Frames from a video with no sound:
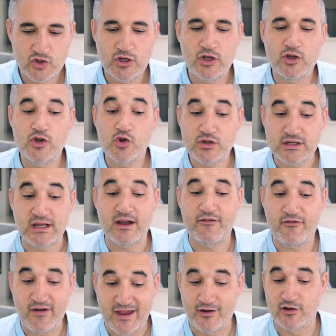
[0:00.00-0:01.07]
So you're using a
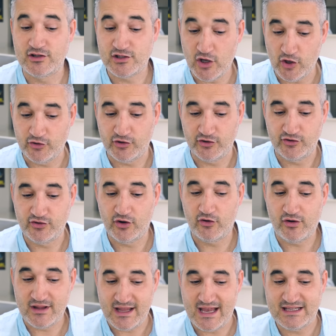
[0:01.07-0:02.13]
fennel sausage.
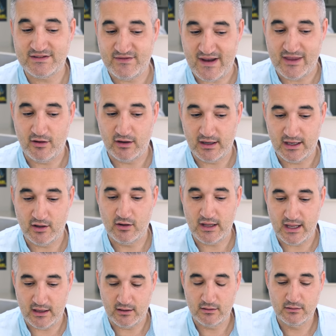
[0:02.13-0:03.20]
Already has fennel in it,
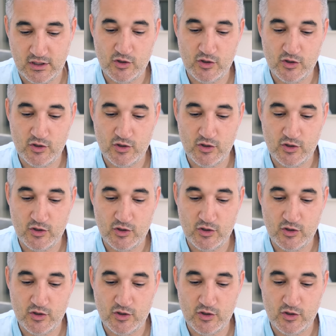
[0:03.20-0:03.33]
okay.